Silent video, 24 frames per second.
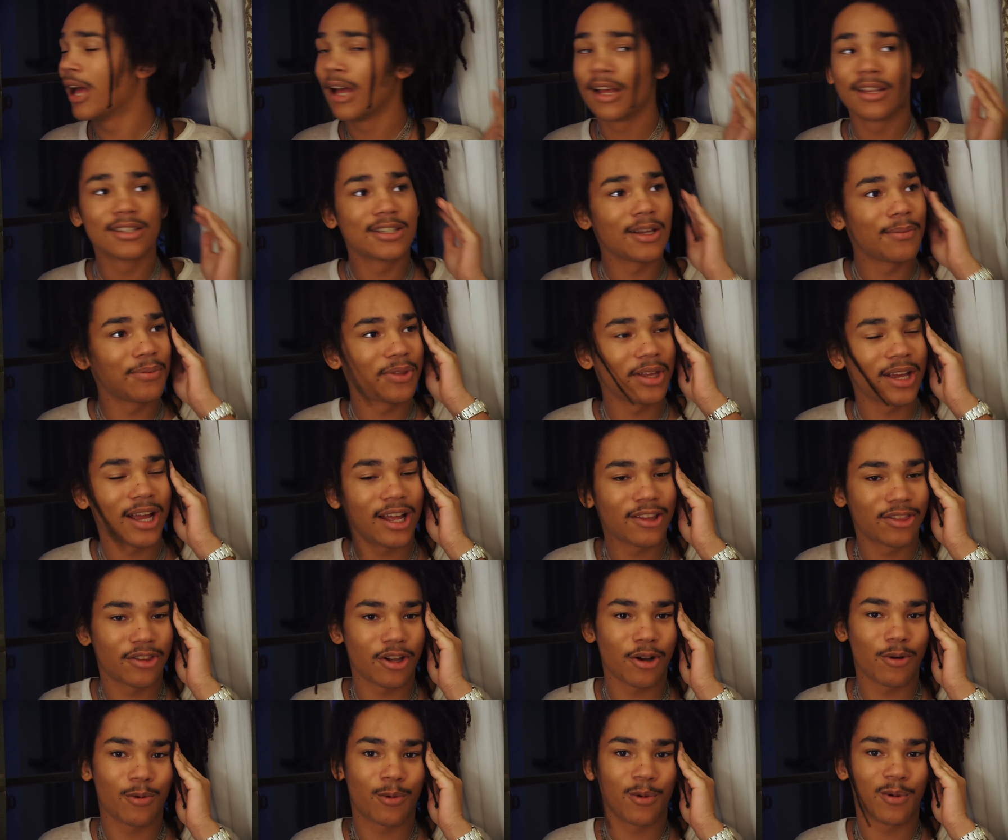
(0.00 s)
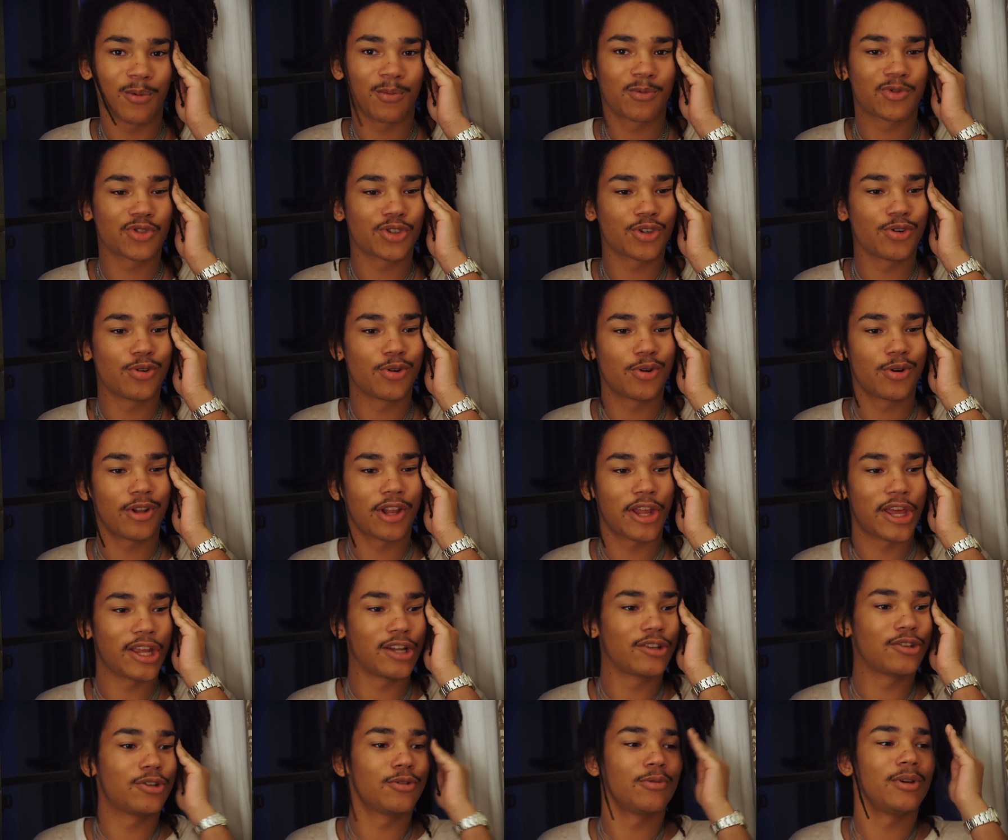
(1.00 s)
something I thought was cool
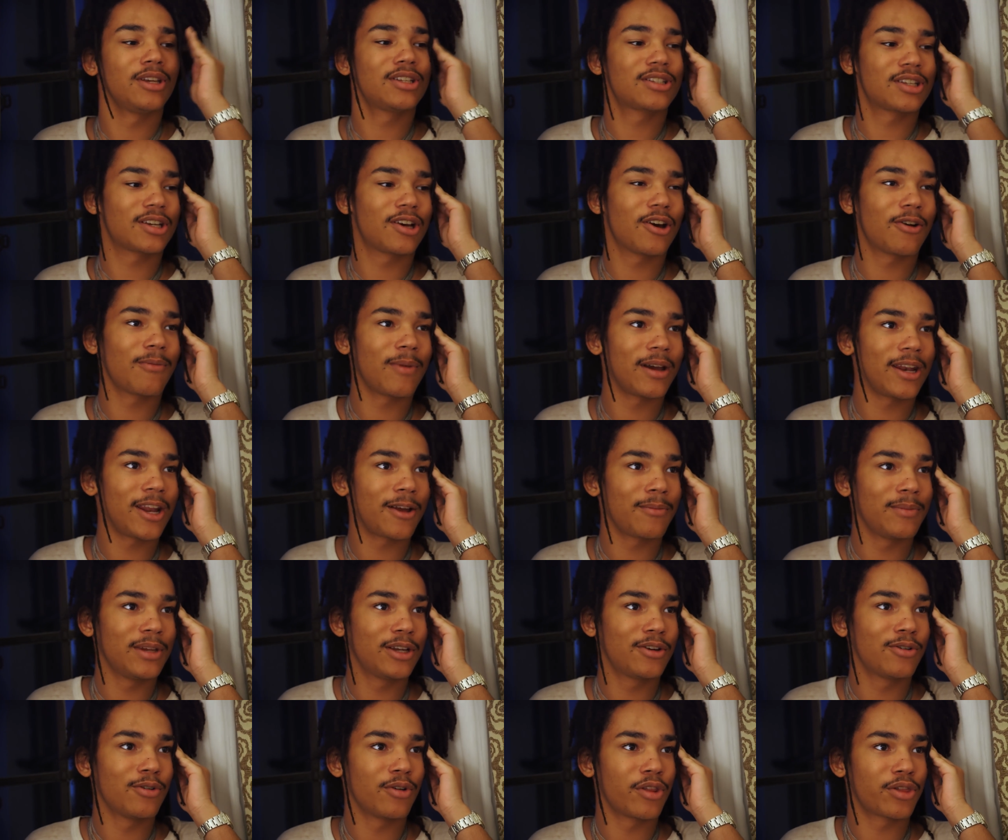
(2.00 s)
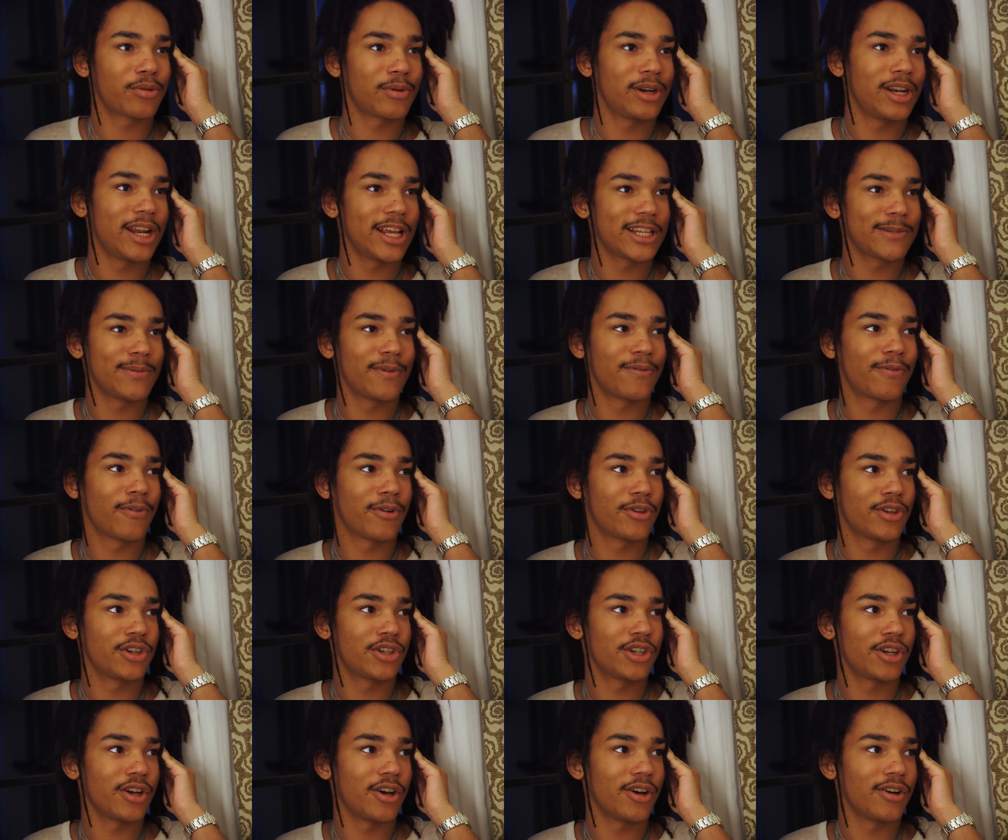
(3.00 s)
like two weeks ago might not be cool three days before the
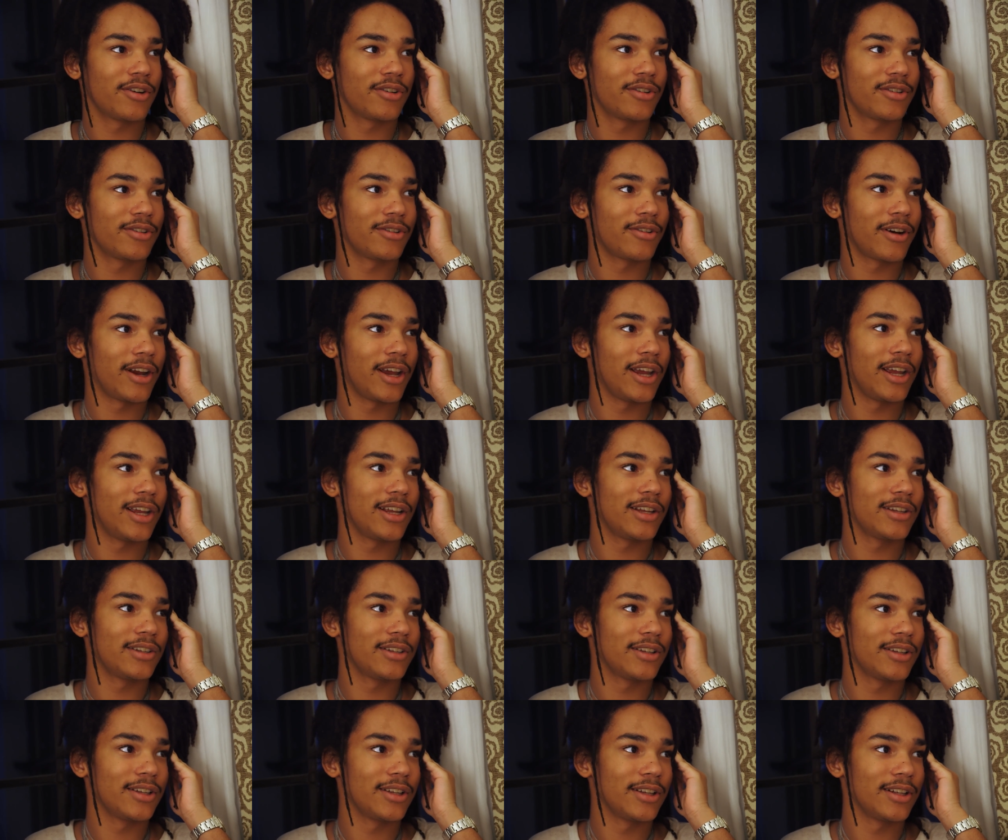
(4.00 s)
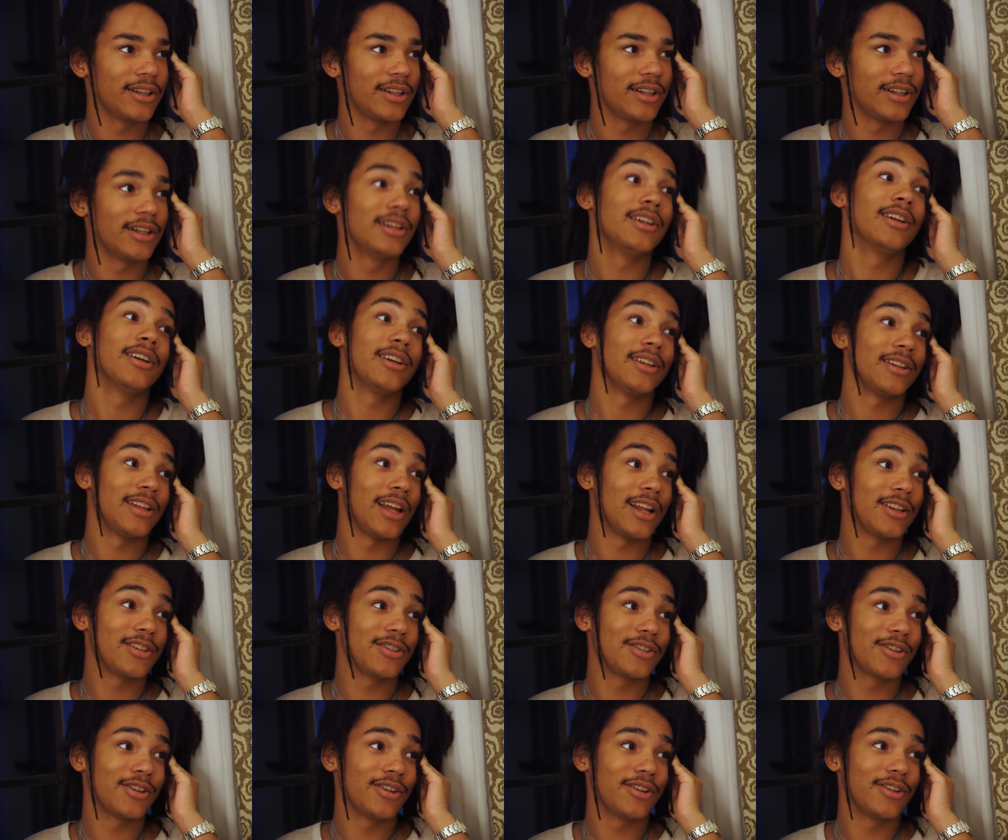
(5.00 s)
show, right? That's
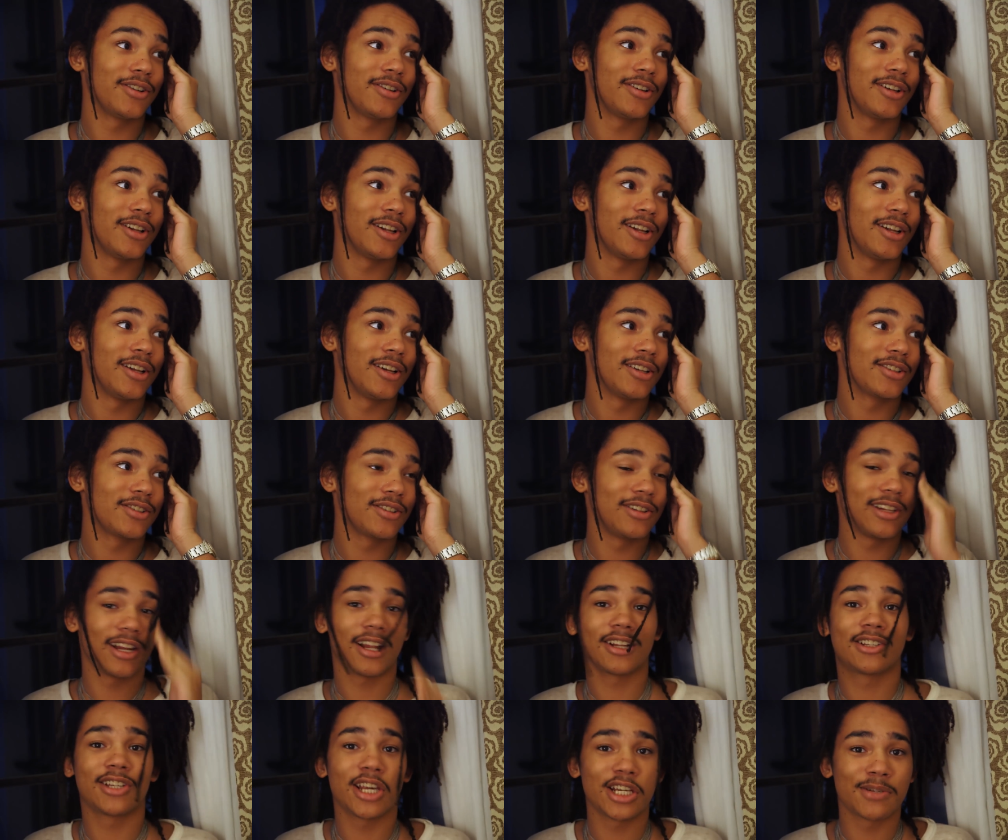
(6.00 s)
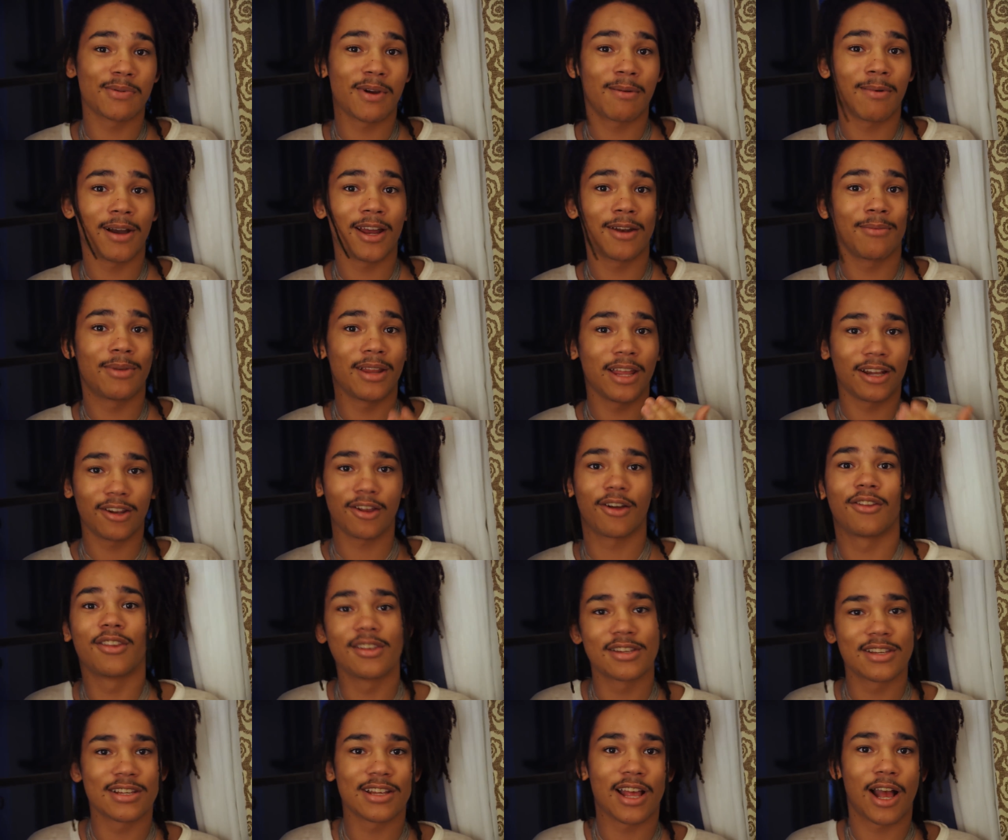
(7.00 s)
true. So then I'll change my mind and be like, no,
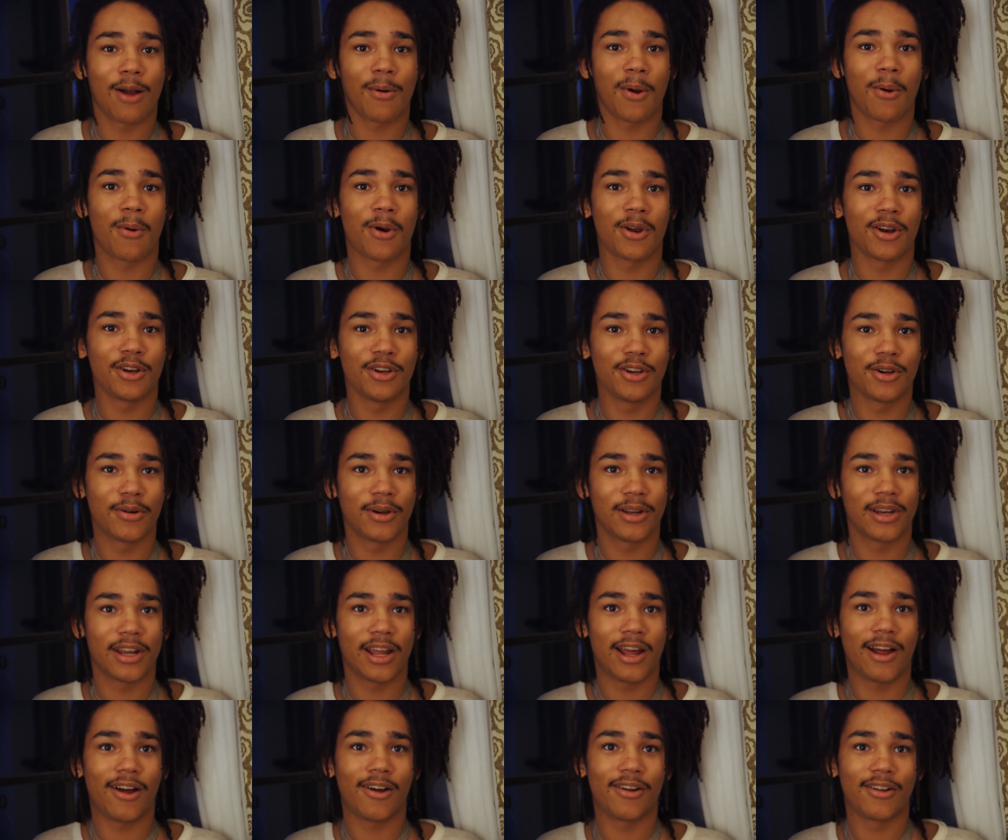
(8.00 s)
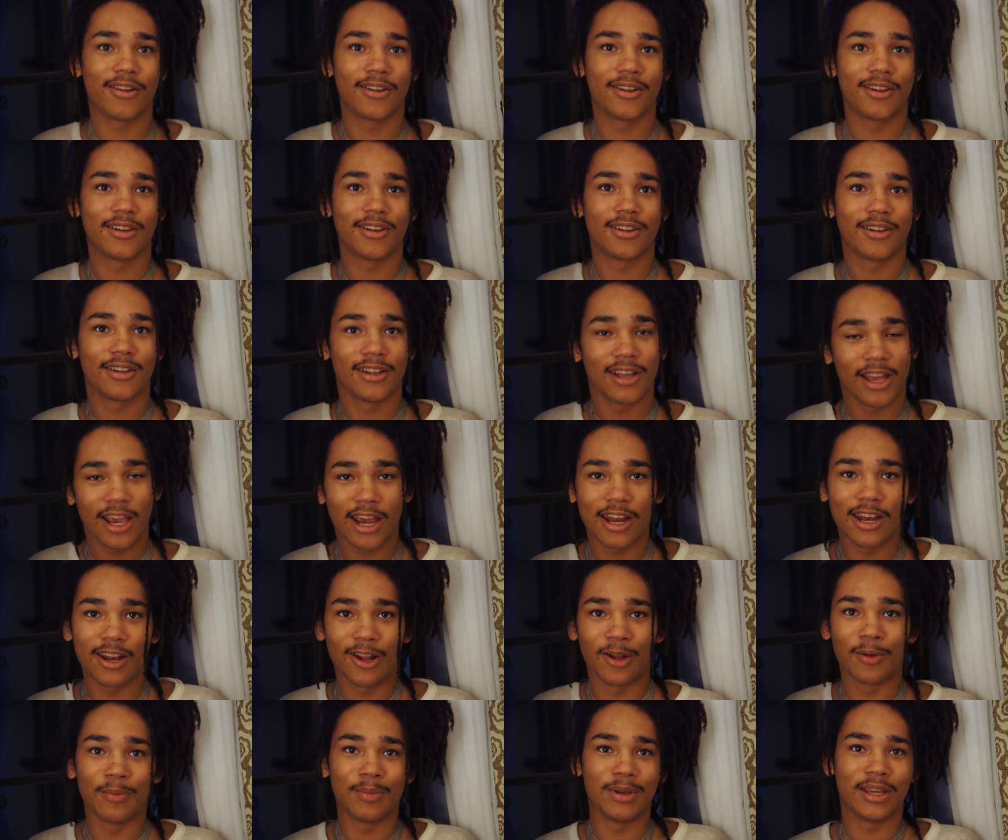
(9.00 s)
this is how I wanna do it now. And
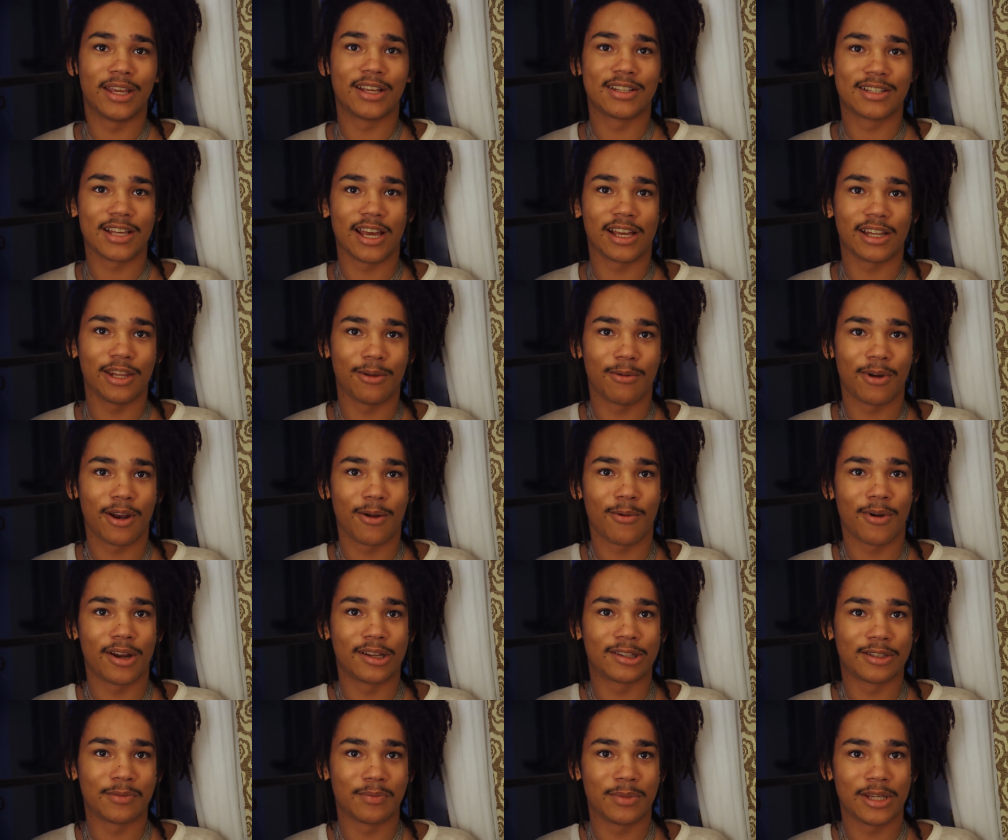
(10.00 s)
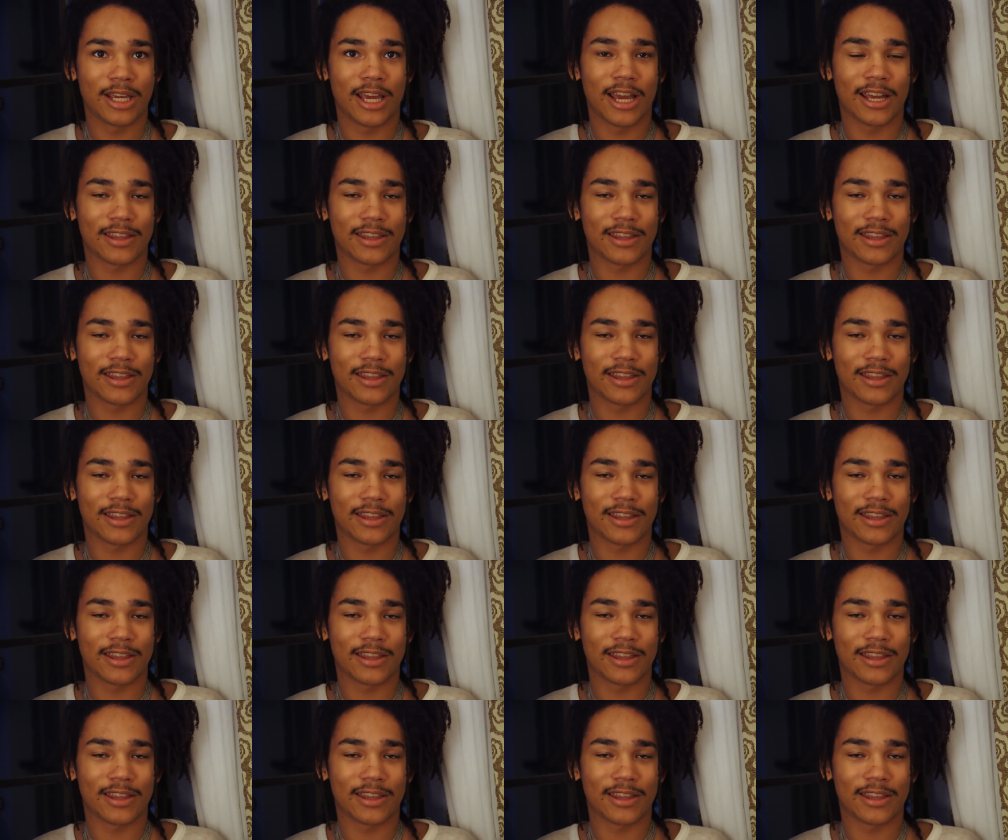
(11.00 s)
it'll be exactly what I want it to be